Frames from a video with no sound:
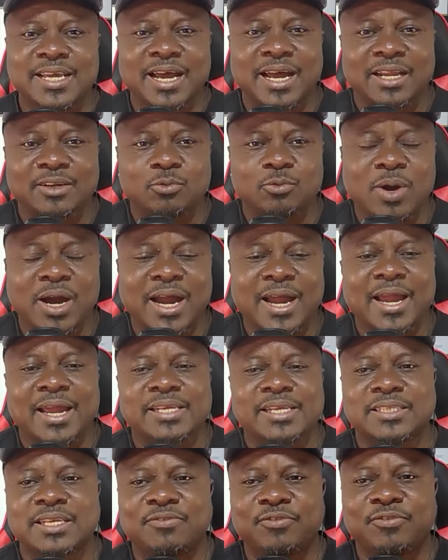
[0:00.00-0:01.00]
that? Why
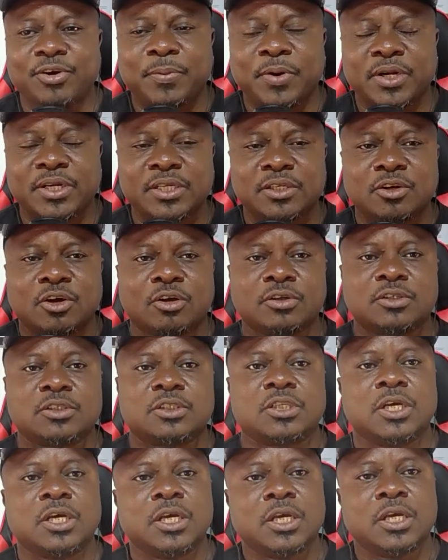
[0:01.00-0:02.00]
is everybody not,
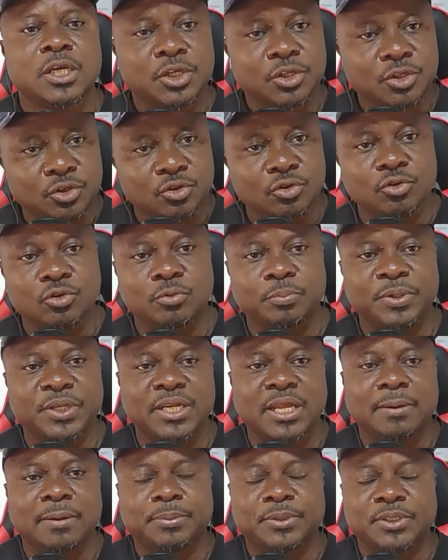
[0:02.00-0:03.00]

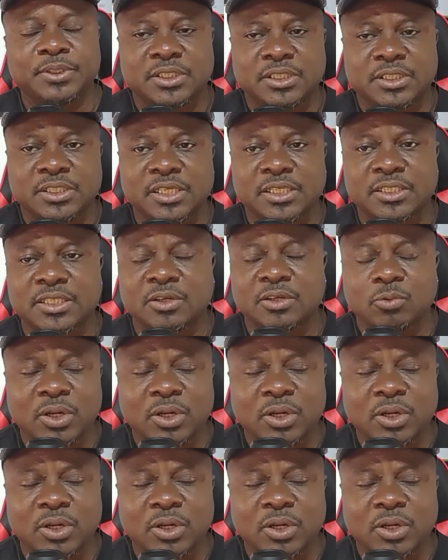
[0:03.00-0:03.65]
being appreciated?